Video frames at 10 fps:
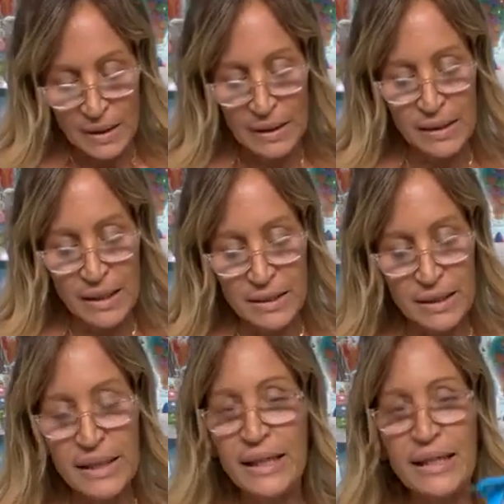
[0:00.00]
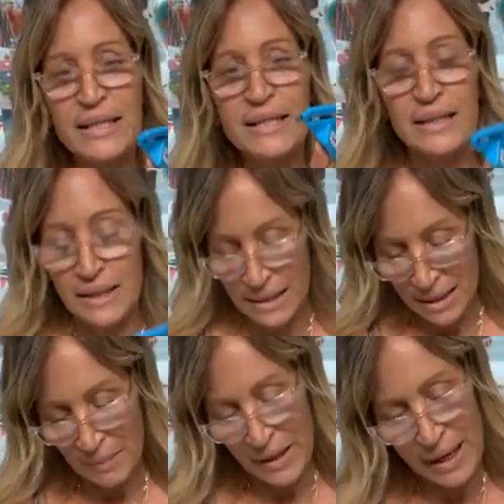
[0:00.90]
And you guys, the key is, because
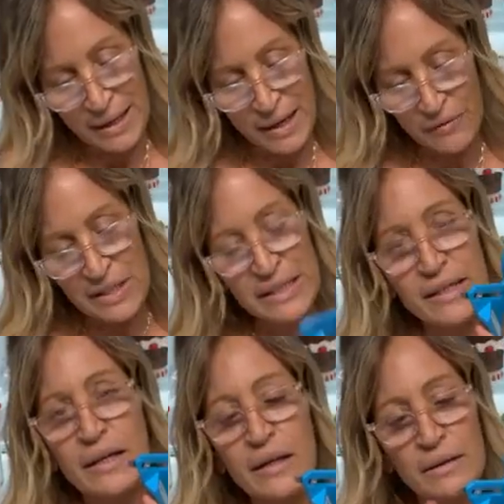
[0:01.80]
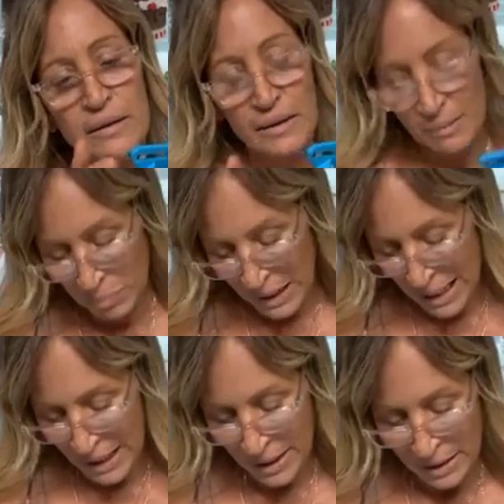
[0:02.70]
I'm like, I can never see the
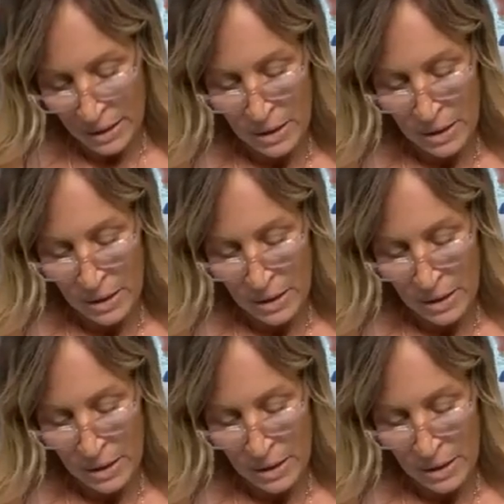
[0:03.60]
blade,